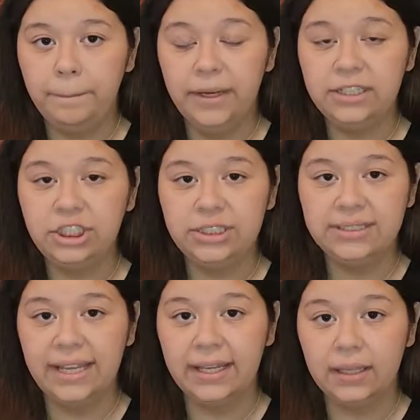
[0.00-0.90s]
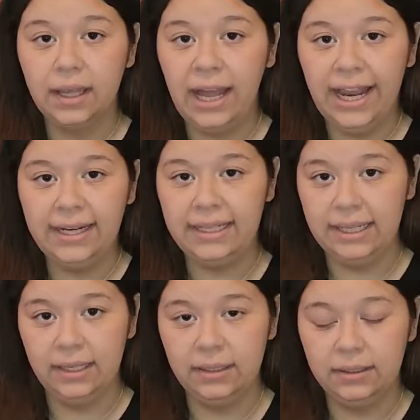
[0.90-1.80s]
but she's like hiding
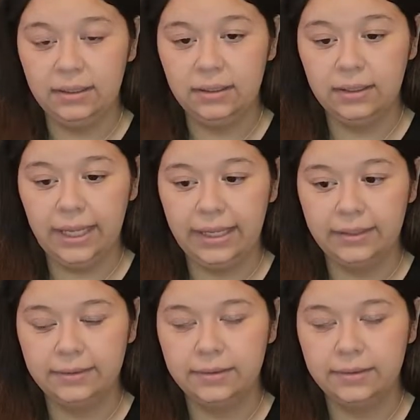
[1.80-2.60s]
it, like,